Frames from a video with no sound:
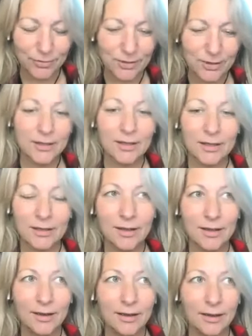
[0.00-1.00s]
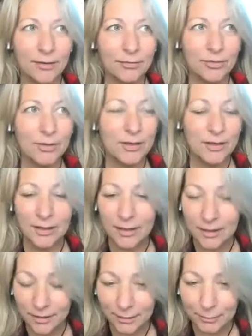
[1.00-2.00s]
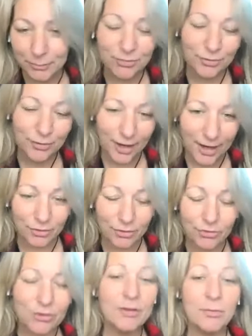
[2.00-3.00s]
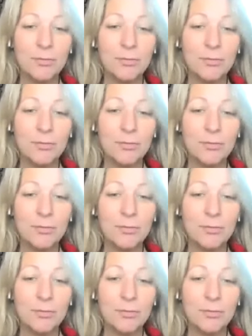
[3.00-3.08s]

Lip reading: the eclipse energy.